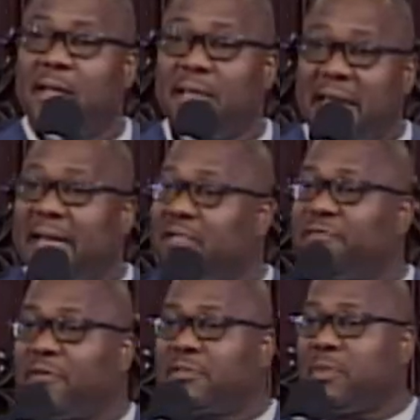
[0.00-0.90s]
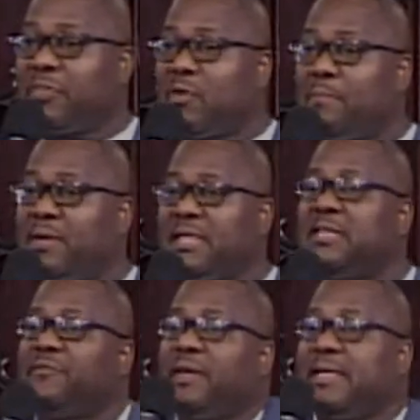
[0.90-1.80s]
Yeah, that's the first one throwing punches.
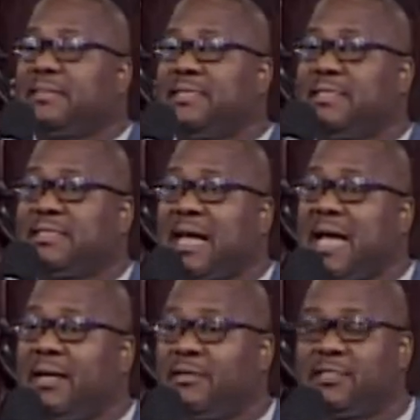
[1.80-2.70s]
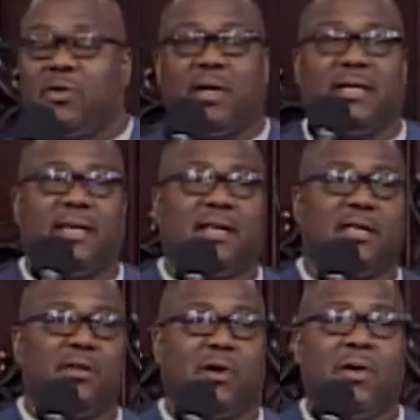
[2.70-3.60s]
He forgets his attire. So,
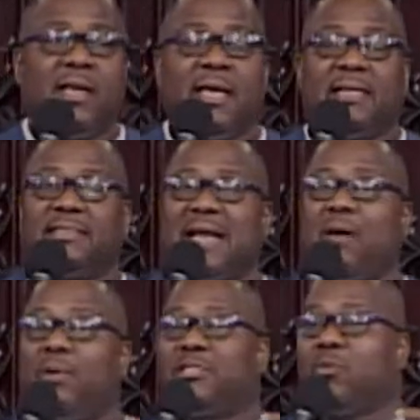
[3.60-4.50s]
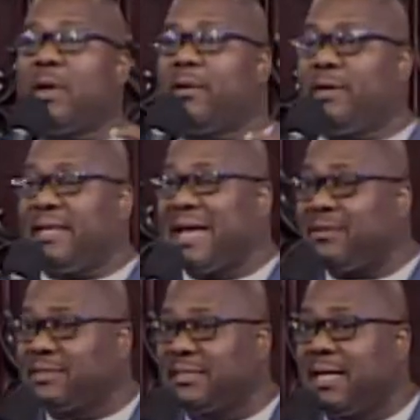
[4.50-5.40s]
it's not what you wear on the
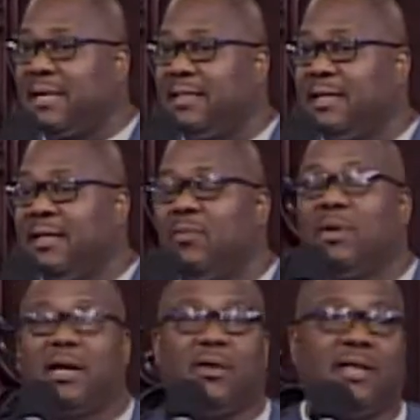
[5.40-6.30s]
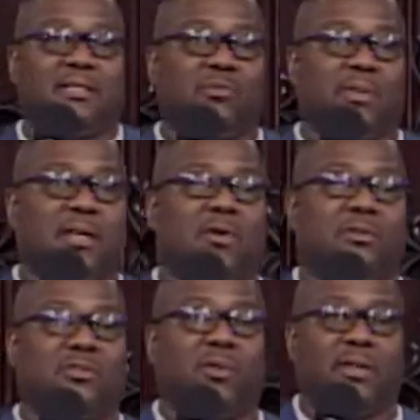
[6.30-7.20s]
outside. It's what
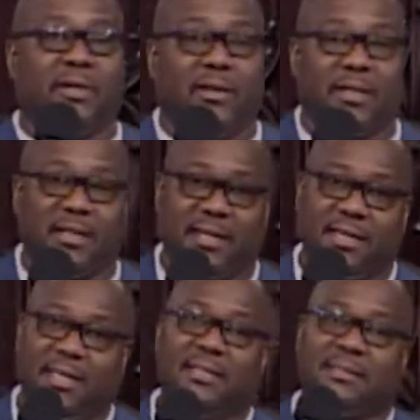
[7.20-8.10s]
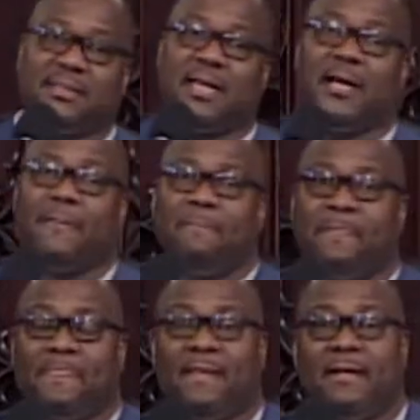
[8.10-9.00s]
goes on in the inside.
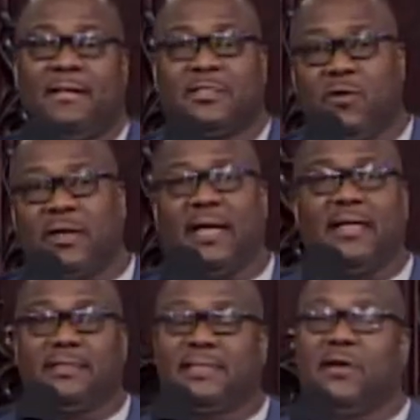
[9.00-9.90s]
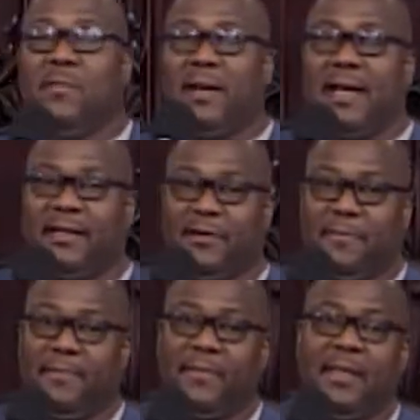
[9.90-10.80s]
So, okay, they're still mad at
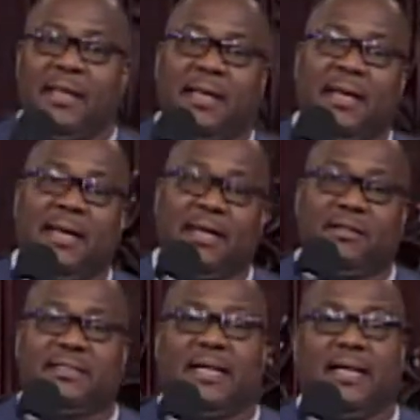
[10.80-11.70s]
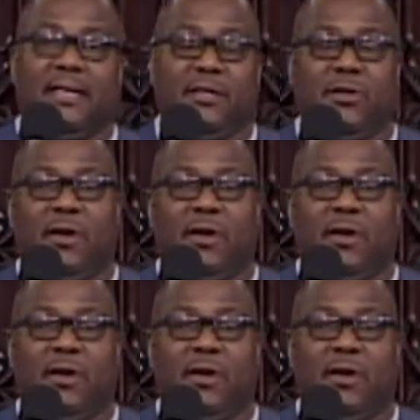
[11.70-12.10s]
him, and they're saying,